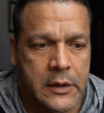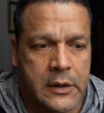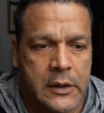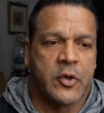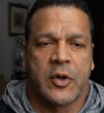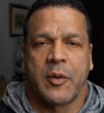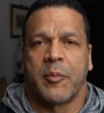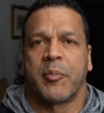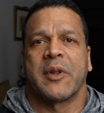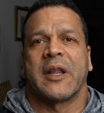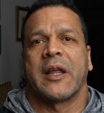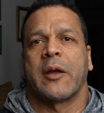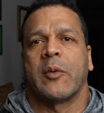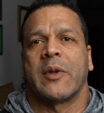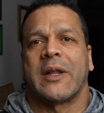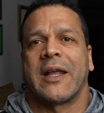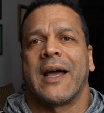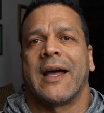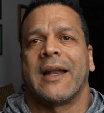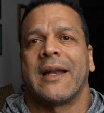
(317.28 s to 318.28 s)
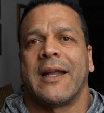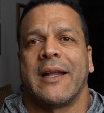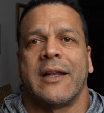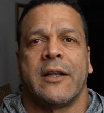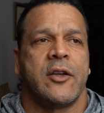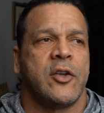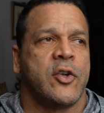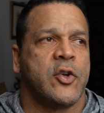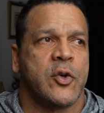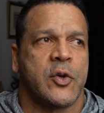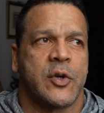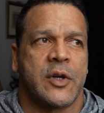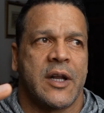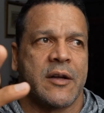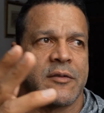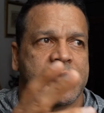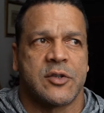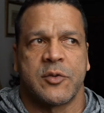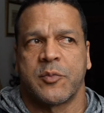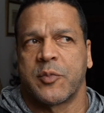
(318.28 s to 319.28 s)
You can play with that, and you can
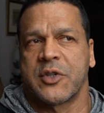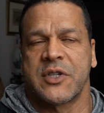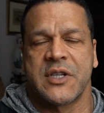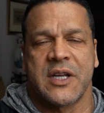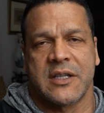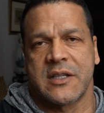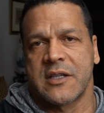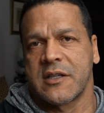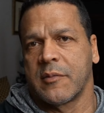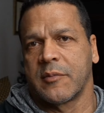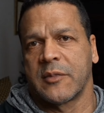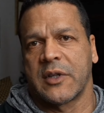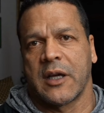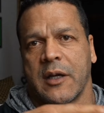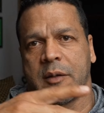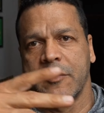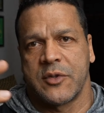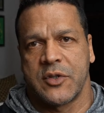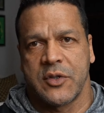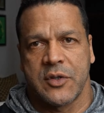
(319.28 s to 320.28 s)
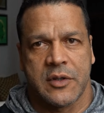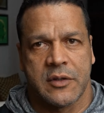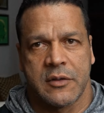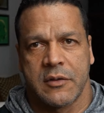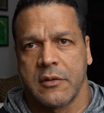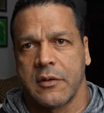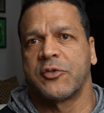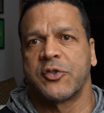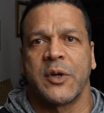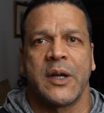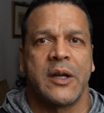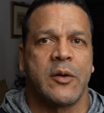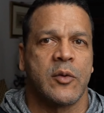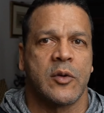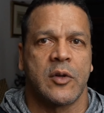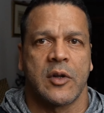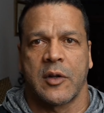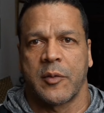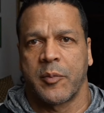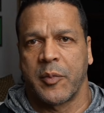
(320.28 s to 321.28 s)
have supersets sometimes. You can train
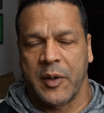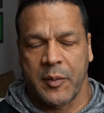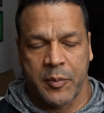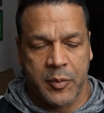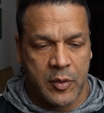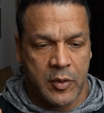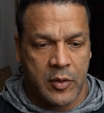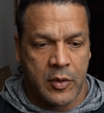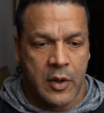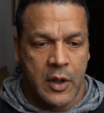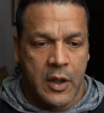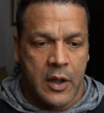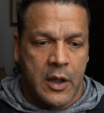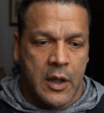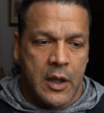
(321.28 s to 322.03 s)
with other people.